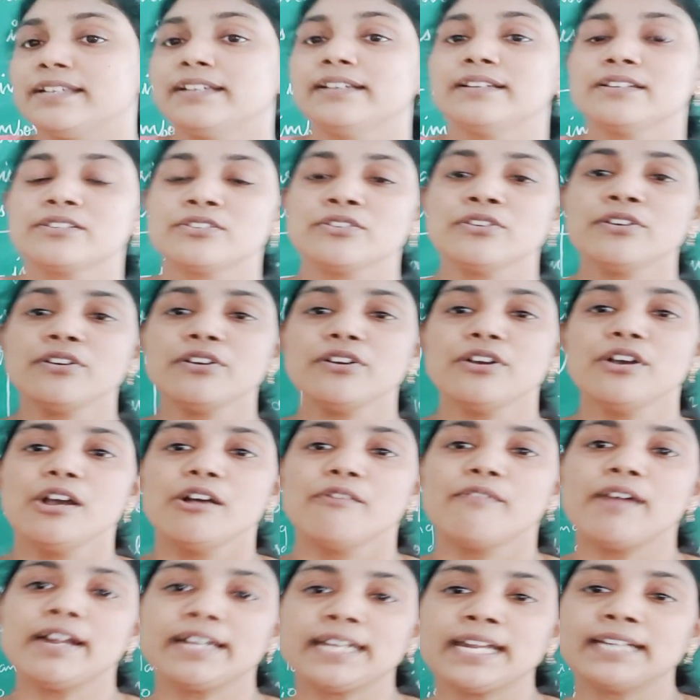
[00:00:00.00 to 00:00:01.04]
So
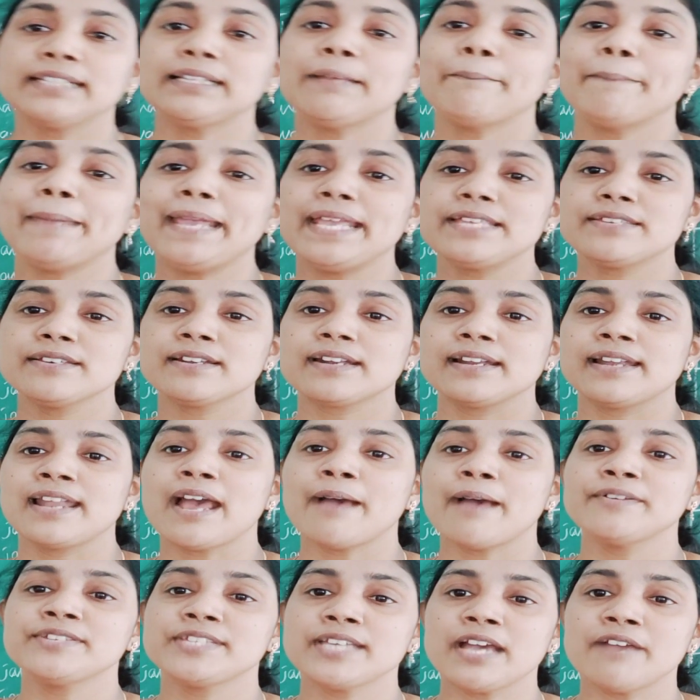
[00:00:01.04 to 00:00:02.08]
what are the major
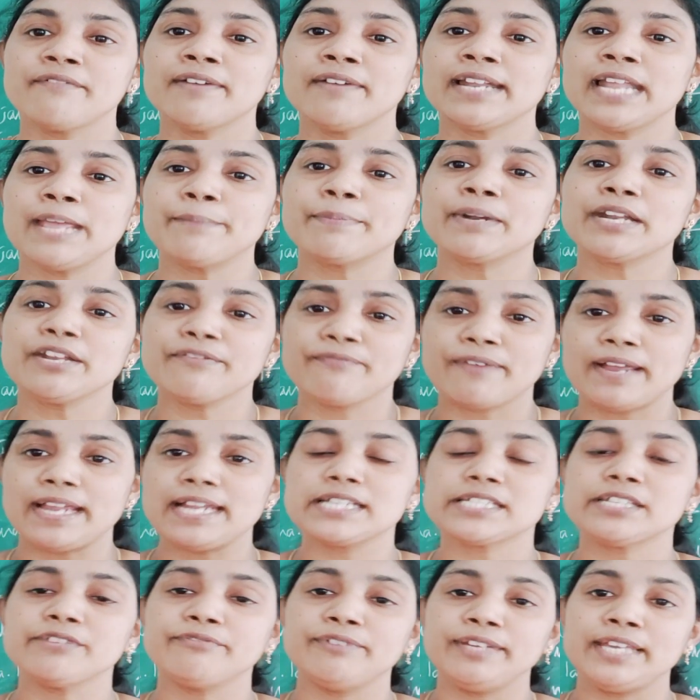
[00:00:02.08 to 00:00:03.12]
Java library
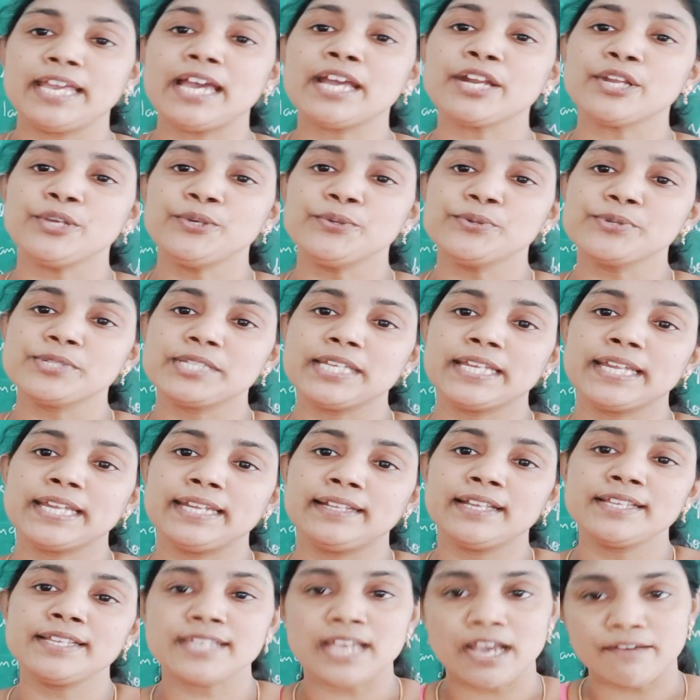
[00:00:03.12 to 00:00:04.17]
files we are using
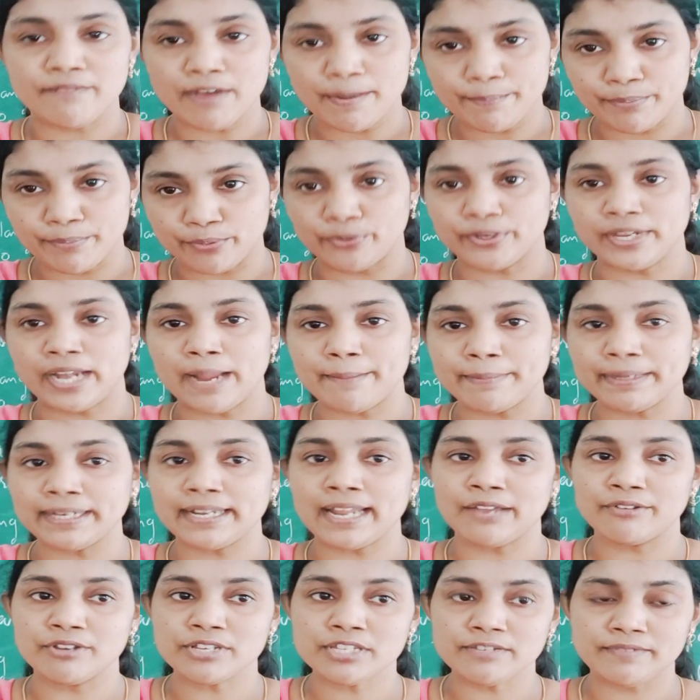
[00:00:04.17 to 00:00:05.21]
in the Java programming
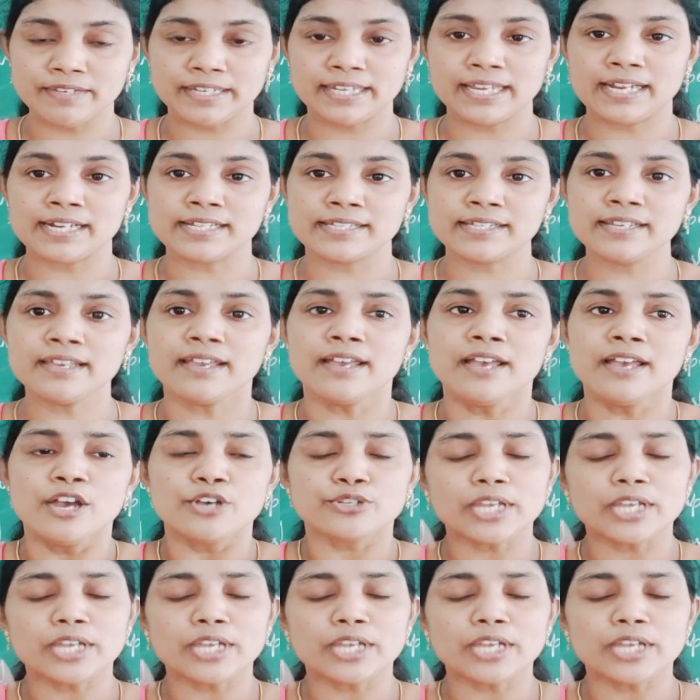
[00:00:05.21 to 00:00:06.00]
language? We can see.